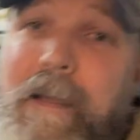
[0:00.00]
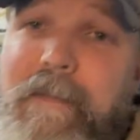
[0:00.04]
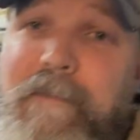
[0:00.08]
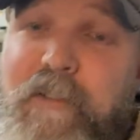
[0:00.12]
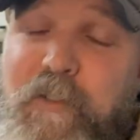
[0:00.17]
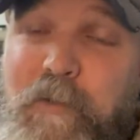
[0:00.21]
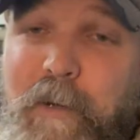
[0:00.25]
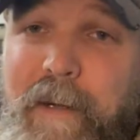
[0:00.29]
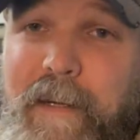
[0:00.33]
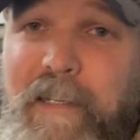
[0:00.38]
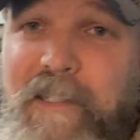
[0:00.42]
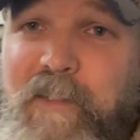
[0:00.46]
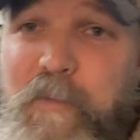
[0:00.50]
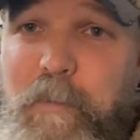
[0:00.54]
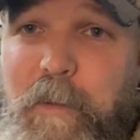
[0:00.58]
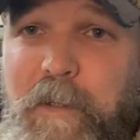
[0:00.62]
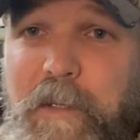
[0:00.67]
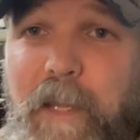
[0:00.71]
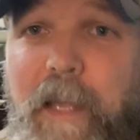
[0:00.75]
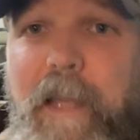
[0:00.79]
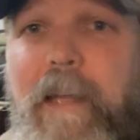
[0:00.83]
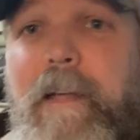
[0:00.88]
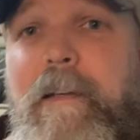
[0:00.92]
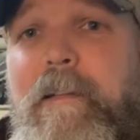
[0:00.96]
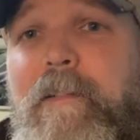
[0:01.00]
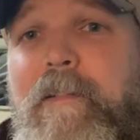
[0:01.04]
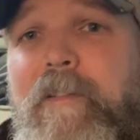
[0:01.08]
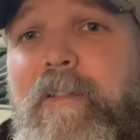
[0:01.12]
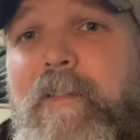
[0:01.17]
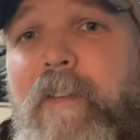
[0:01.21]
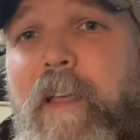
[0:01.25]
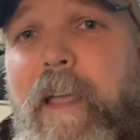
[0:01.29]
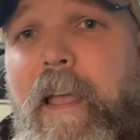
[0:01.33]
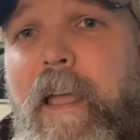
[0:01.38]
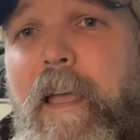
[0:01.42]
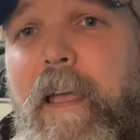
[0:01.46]
transfer
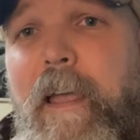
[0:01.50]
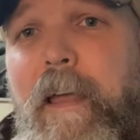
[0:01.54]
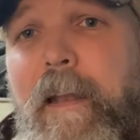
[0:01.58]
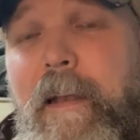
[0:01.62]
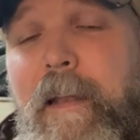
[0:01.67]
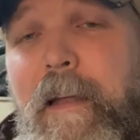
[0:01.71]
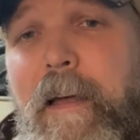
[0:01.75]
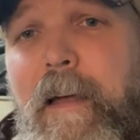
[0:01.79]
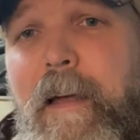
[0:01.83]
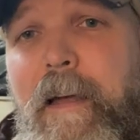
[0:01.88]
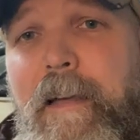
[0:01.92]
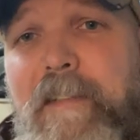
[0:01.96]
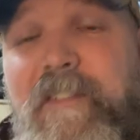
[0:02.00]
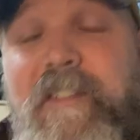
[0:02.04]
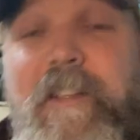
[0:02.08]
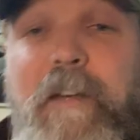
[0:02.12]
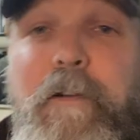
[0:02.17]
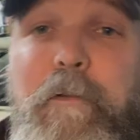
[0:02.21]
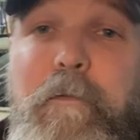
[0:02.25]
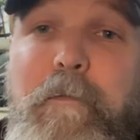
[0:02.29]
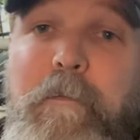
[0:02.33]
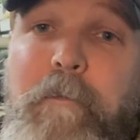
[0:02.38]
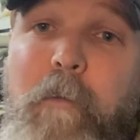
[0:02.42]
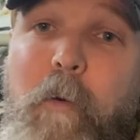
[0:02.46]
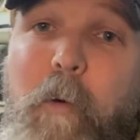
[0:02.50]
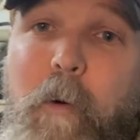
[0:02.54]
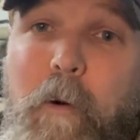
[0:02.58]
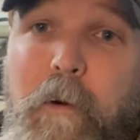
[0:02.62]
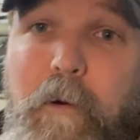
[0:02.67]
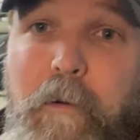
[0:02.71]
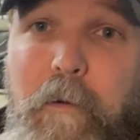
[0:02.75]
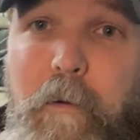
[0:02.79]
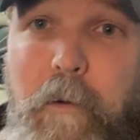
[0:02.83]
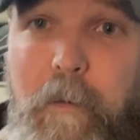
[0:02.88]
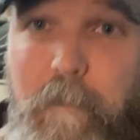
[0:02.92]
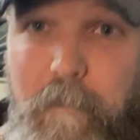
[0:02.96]
case, and a set of
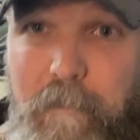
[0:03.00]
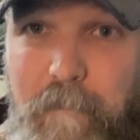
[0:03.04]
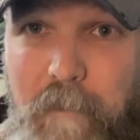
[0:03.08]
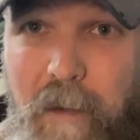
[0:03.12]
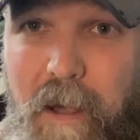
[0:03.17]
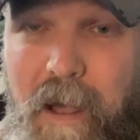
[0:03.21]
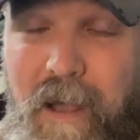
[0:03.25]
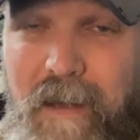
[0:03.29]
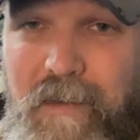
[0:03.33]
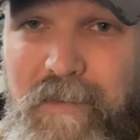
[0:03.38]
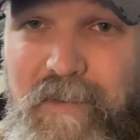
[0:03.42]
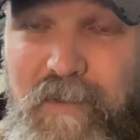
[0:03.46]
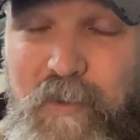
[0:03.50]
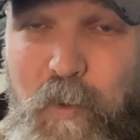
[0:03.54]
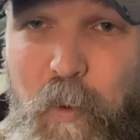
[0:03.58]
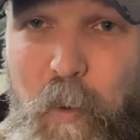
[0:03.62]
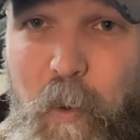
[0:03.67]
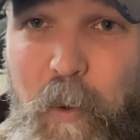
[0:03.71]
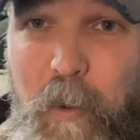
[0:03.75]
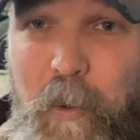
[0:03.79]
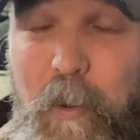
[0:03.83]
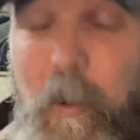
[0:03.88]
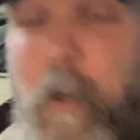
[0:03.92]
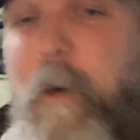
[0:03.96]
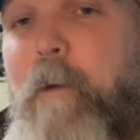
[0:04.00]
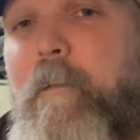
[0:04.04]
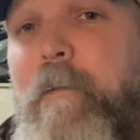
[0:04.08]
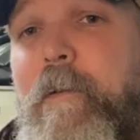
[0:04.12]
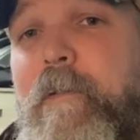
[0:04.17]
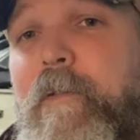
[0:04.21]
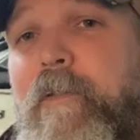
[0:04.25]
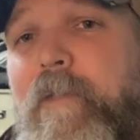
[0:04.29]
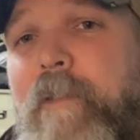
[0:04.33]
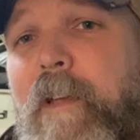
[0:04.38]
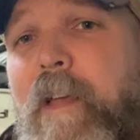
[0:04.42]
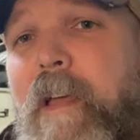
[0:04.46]
4 Fox
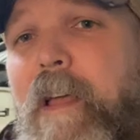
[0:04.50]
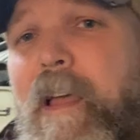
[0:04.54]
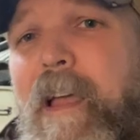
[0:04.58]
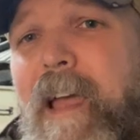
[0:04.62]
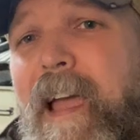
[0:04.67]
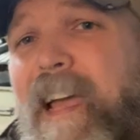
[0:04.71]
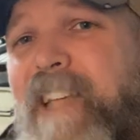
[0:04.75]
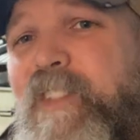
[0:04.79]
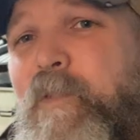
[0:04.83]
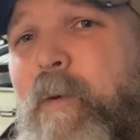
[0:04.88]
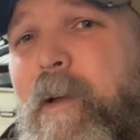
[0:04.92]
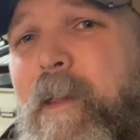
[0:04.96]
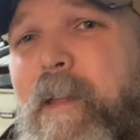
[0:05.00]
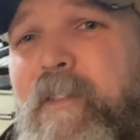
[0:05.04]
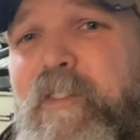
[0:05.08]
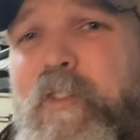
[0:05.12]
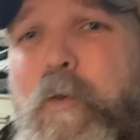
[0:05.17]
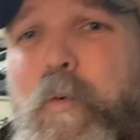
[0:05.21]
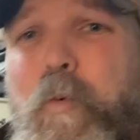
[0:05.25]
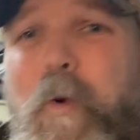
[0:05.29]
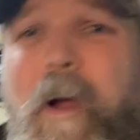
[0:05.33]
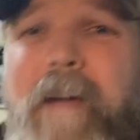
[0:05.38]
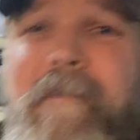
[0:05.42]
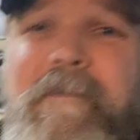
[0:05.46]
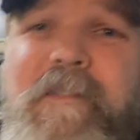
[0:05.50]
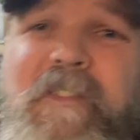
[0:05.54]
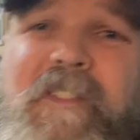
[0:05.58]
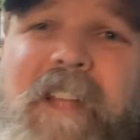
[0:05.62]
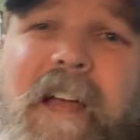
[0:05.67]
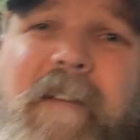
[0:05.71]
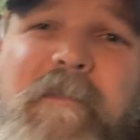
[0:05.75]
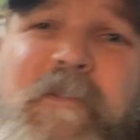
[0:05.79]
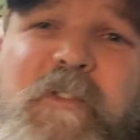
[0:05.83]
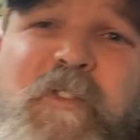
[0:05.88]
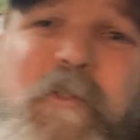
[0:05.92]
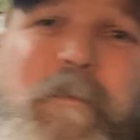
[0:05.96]
coilovers, as well as a Rough
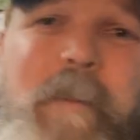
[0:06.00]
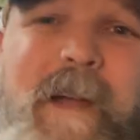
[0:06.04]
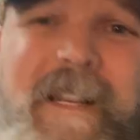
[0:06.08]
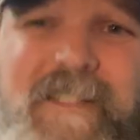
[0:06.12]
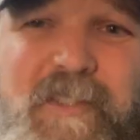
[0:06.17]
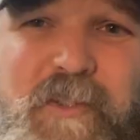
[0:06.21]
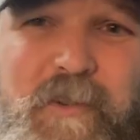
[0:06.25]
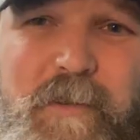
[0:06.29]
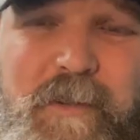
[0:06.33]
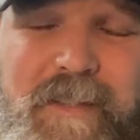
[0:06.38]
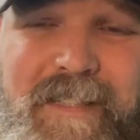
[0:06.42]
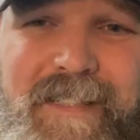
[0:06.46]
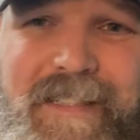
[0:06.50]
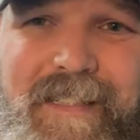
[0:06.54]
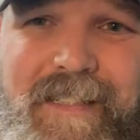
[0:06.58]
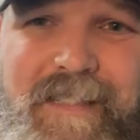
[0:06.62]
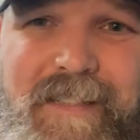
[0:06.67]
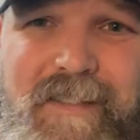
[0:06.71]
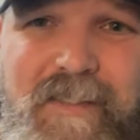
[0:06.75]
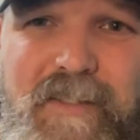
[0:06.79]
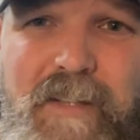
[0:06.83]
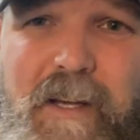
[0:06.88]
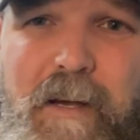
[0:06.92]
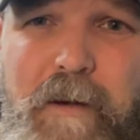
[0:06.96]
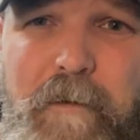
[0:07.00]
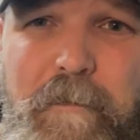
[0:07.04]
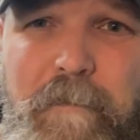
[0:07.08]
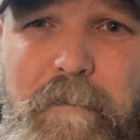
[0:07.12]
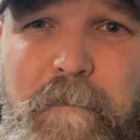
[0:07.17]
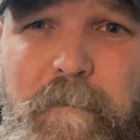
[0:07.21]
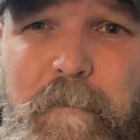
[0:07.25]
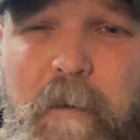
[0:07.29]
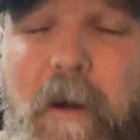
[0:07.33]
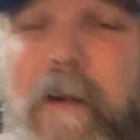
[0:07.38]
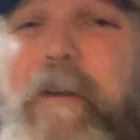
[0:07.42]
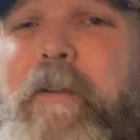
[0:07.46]
Stuff Specialties
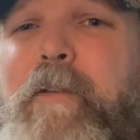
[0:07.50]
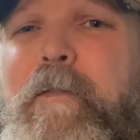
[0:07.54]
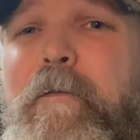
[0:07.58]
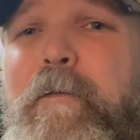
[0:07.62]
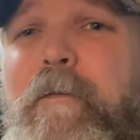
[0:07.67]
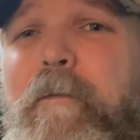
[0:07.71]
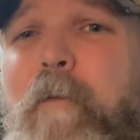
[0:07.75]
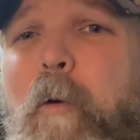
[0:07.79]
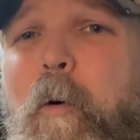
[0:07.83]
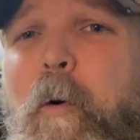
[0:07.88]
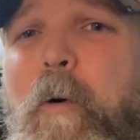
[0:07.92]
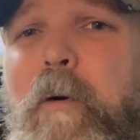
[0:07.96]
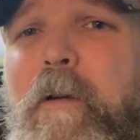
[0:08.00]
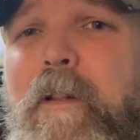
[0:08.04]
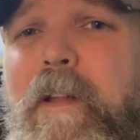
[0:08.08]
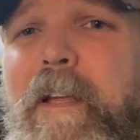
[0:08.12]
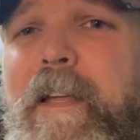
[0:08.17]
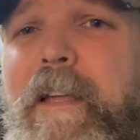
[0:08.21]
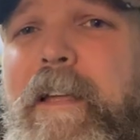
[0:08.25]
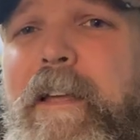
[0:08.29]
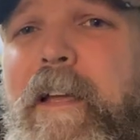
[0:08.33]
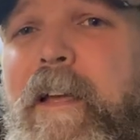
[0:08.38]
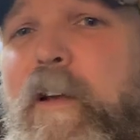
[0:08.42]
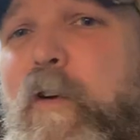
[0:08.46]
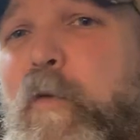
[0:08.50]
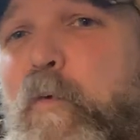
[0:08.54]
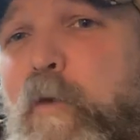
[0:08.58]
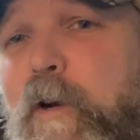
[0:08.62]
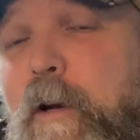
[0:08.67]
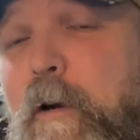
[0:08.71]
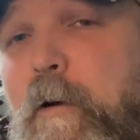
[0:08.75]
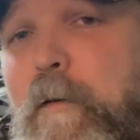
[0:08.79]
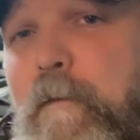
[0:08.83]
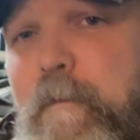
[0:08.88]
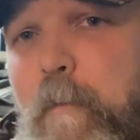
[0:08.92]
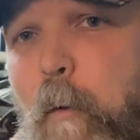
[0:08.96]
front 4-link and
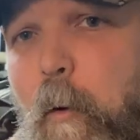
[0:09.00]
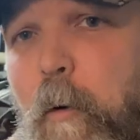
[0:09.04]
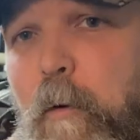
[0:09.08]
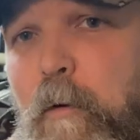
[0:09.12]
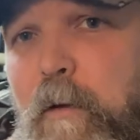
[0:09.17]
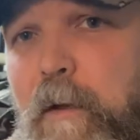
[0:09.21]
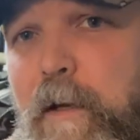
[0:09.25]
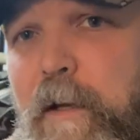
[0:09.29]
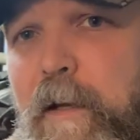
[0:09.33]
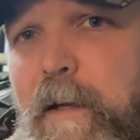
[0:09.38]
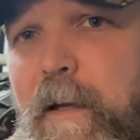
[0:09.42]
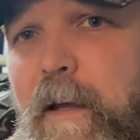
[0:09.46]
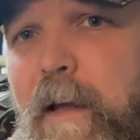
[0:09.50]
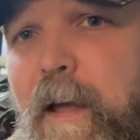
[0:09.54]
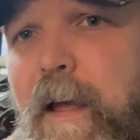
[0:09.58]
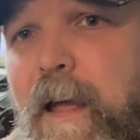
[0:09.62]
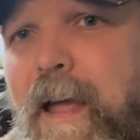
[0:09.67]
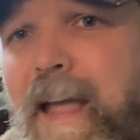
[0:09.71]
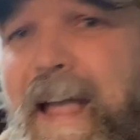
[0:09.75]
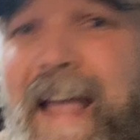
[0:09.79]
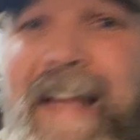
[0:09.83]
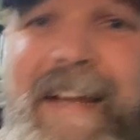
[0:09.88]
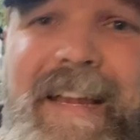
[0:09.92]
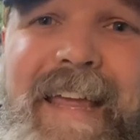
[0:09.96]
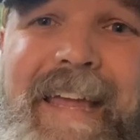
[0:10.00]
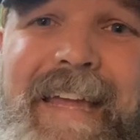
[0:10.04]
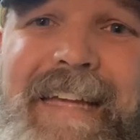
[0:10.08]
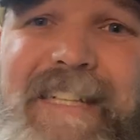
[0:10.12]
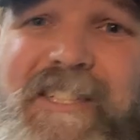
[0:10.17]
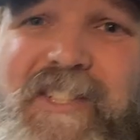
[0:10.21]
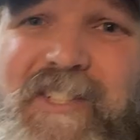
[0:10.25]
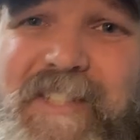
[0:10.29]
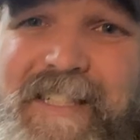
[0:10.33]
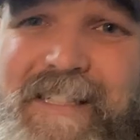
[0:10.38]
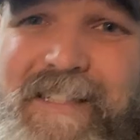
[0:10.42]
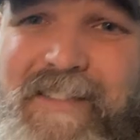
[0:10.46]
rear 4-link and
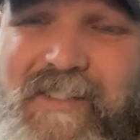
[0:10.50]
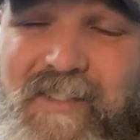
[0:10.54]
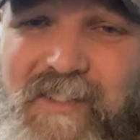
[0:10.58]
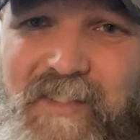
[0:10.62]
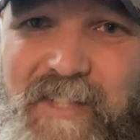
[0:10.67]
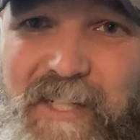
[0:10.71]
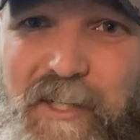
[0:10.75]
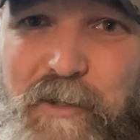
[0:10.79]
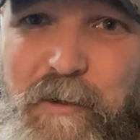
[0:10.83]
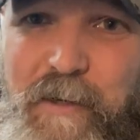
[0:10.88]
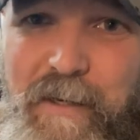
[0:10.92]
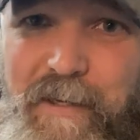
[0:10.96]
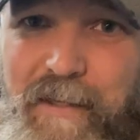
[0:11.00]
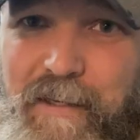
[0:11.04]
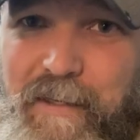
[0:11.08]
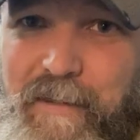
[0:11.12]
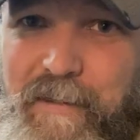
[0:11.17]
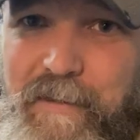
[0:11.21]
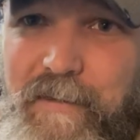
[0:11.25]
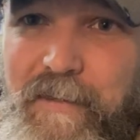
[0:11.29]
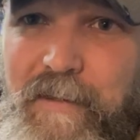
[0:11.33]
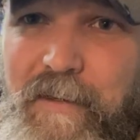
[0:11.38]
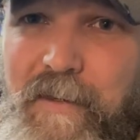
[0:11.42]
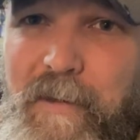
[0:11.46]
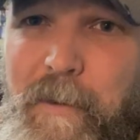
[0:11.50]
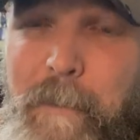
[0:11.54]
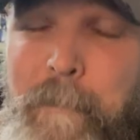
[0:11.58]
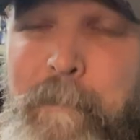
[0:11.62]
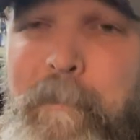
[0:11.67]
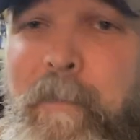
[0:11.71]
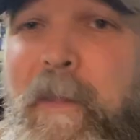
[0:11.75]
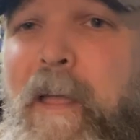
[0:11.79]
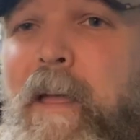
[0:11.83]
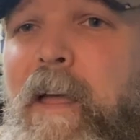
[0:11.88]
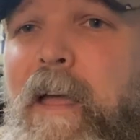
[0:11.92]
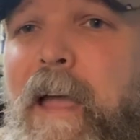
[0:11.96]
HD steering kit.
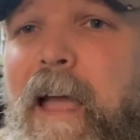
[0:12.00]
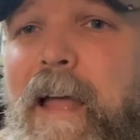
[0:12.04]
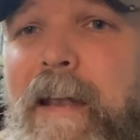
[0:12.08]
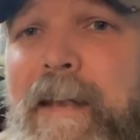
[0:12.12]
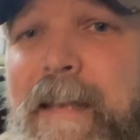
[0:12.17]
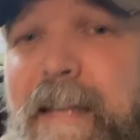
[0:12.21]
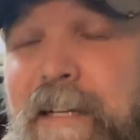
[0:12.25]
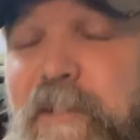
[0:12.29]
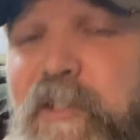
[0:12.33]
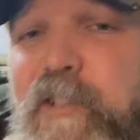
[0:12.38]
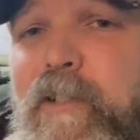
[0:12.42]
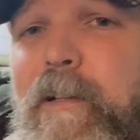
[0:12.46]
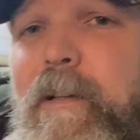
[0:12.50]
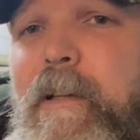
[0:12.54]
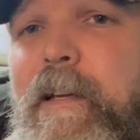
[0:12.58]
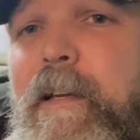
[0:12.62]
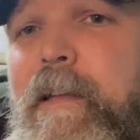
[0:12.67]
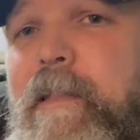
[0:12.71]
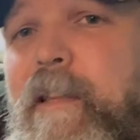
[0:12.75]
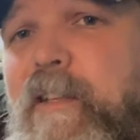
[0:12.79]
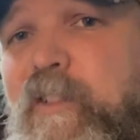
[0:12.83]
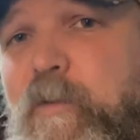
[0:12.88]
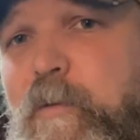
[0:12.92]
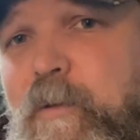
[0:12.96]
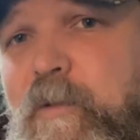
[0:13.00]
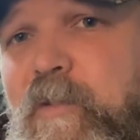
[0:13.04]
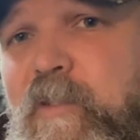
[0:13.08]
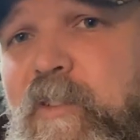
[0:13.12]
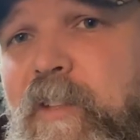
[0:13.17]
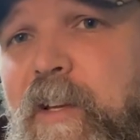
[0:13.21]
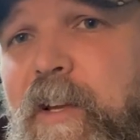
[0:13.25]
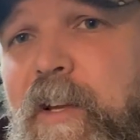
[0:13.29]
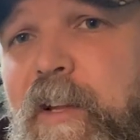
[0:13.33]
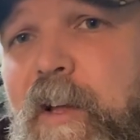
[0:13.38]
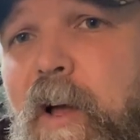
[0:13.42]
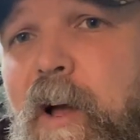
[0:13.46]
Initially, this was
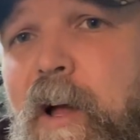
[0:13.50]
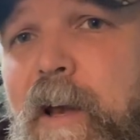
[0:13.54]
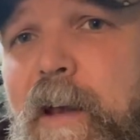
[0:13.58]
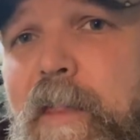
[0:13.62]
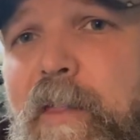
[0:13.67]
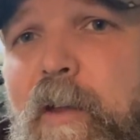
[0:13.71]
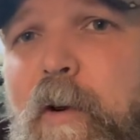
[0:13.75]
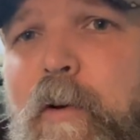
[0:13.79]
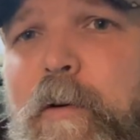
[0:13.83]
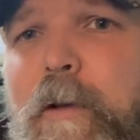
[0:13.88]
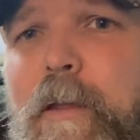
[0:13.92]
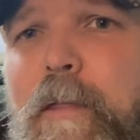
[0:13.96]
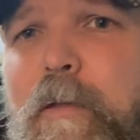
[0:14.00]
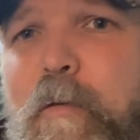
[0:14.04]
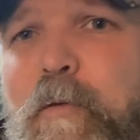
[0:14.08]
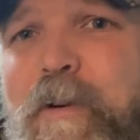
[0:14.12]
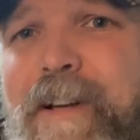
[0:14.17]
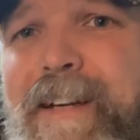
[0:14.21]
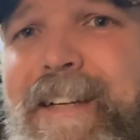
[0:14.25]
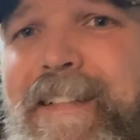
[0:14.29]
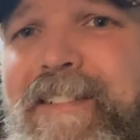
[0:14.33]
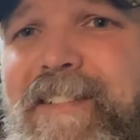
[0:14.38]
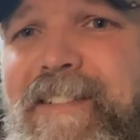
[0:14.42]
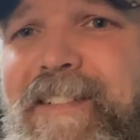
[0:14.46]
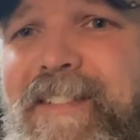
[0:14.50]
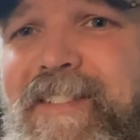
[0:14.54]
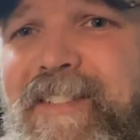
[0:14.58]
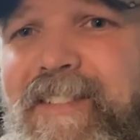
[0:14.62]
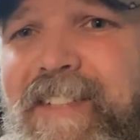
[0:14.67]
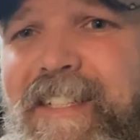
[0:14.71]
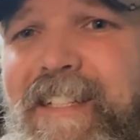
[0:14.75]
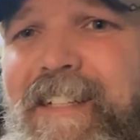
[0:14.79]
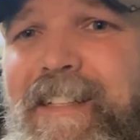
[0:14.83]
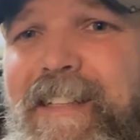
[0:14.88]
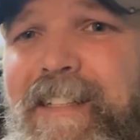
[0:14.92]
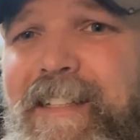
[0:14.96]
sitting on 33s and
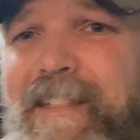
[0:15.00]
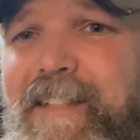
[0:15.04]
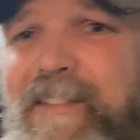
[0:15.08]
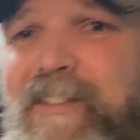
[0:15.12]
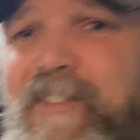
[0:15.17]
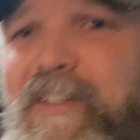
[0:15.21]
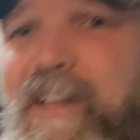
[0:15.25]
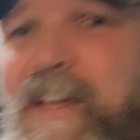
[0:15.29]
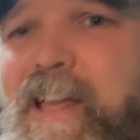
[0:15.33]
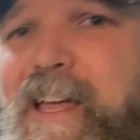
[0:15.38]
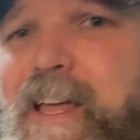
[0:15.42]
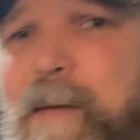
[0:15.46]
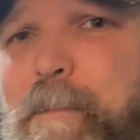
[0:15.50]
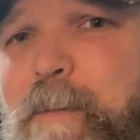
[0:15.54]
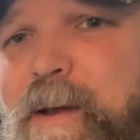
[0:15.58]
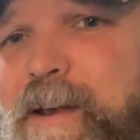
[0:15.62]
Steelies, but